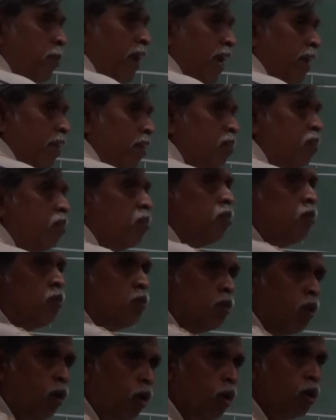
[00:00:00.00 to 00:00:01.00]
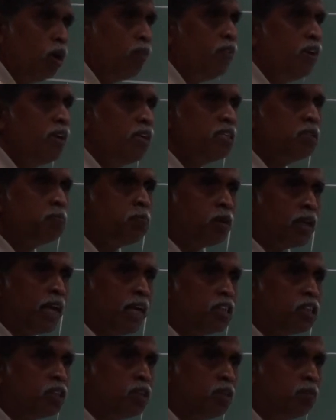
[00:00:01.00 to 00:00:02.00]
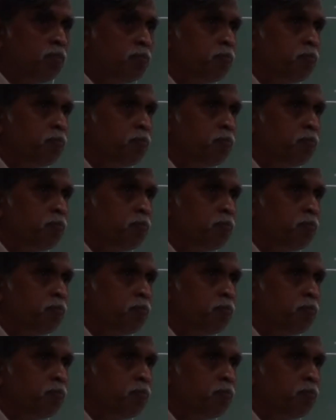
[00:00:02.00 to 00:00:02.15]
end, all of it is potential.